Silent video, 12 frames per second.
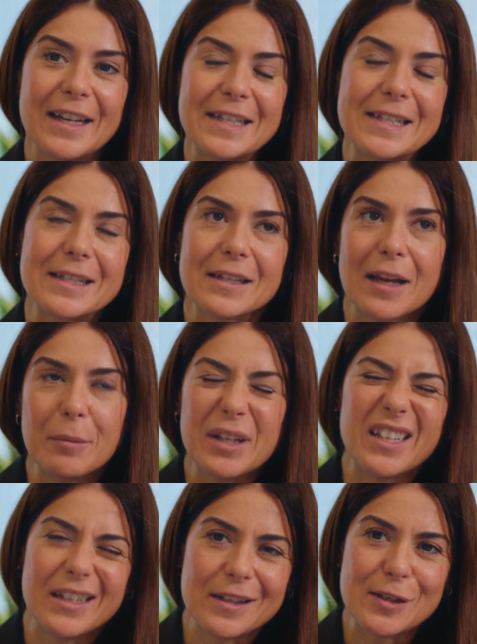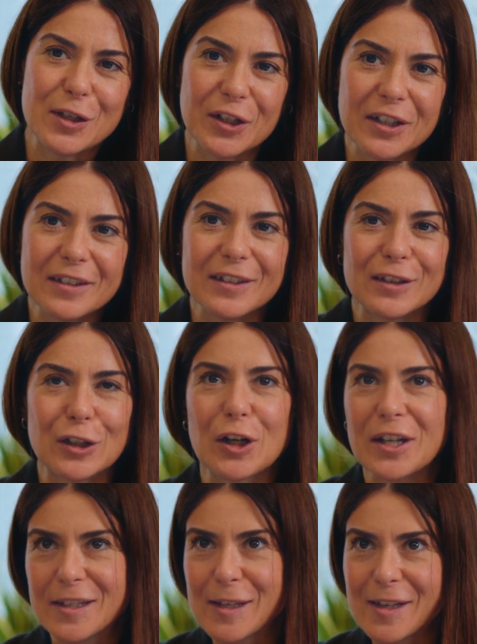it's a bit easier,
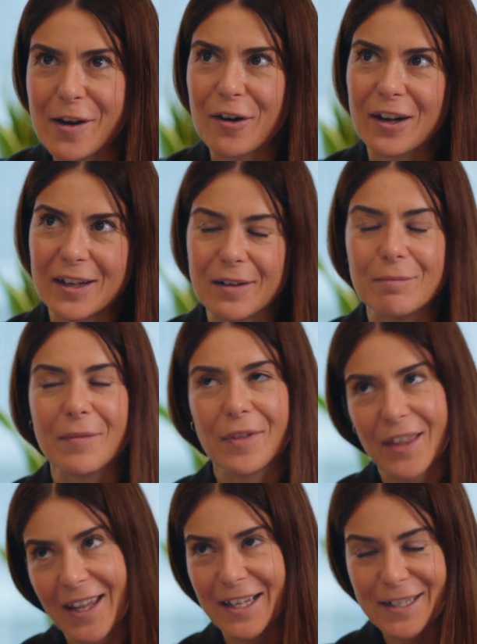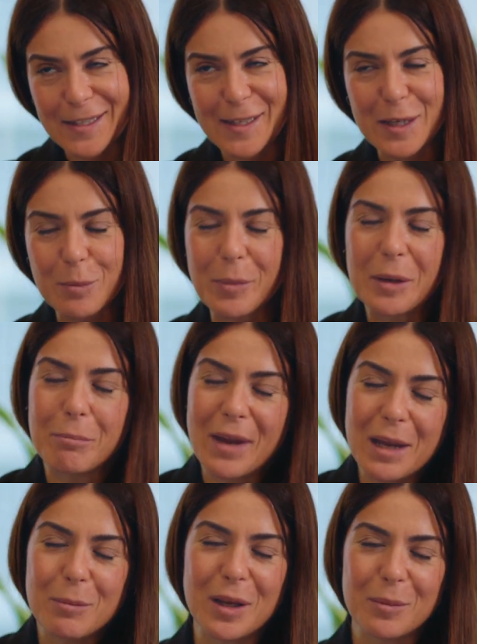not necessarily that easy, but
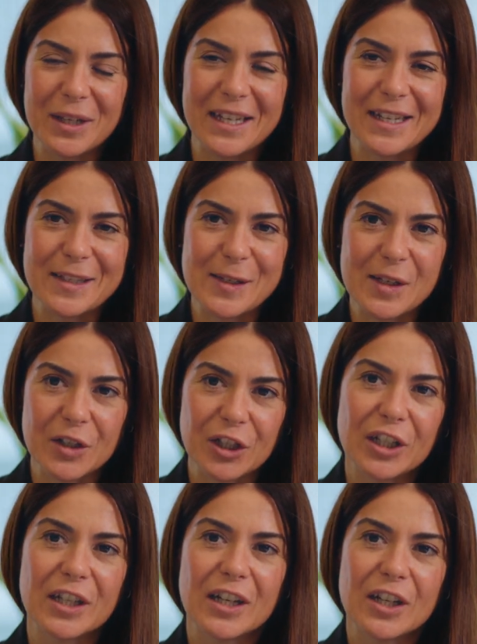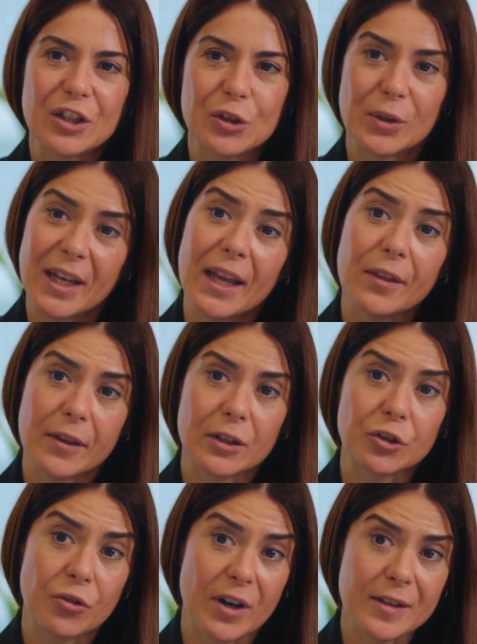maybe a bit easier to gain
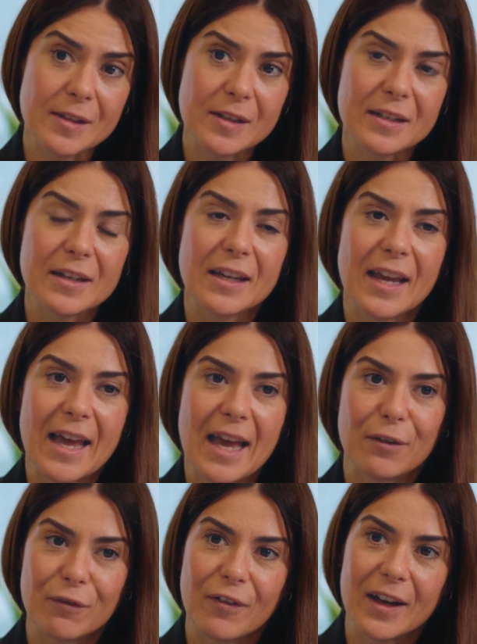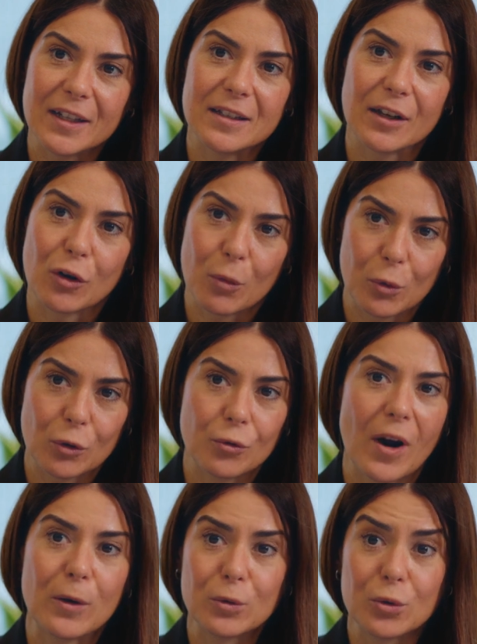their trust and find a common
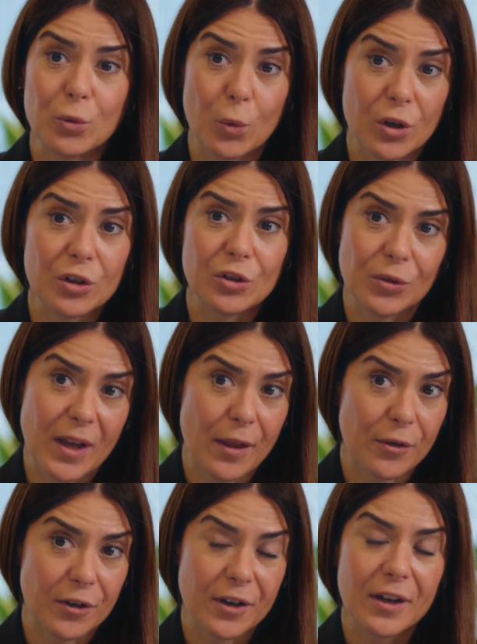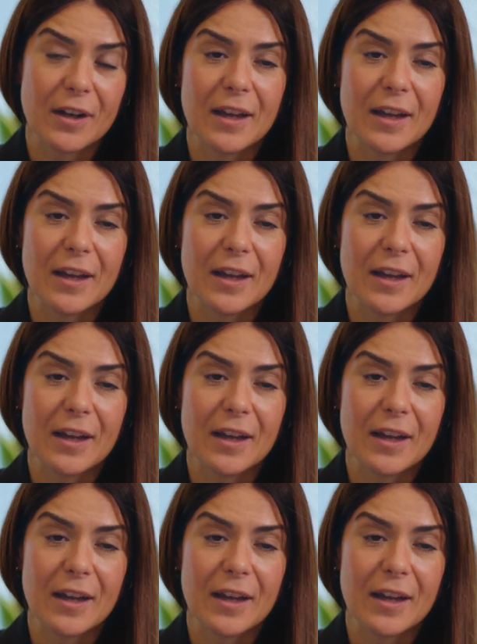ground to work together.